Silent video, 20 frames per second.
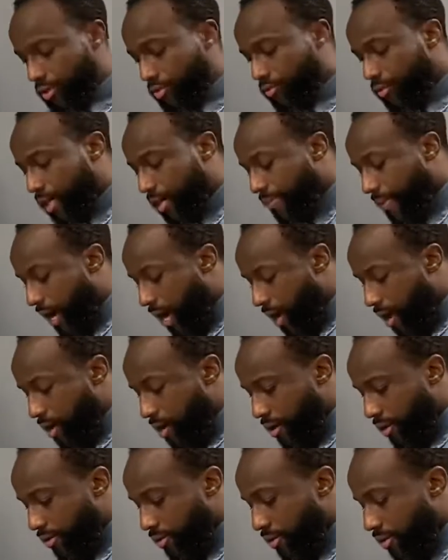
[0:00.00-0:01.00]
What
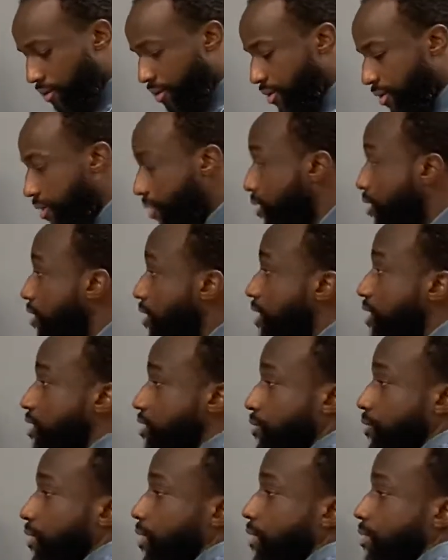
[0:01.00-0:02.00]
about
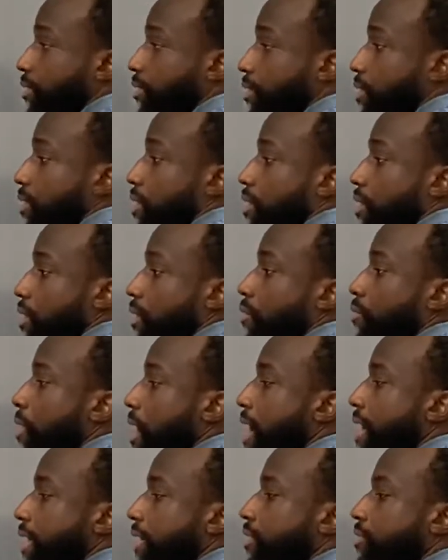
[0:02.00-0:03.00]
this one?
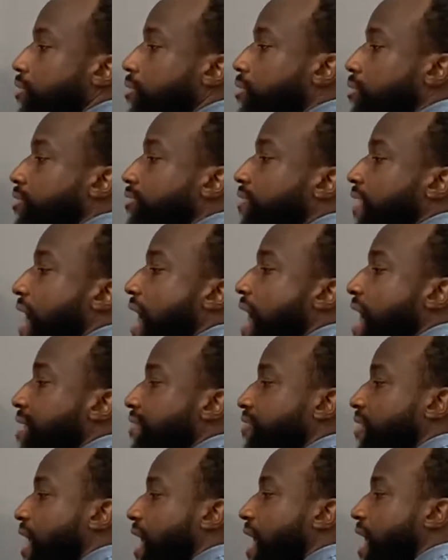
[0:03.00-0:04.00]
Y equals
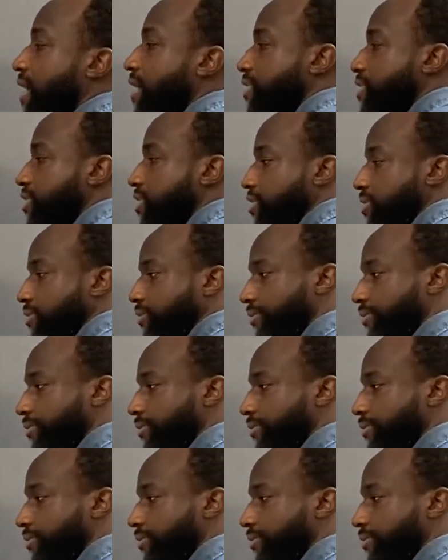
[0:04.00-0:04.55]
5X.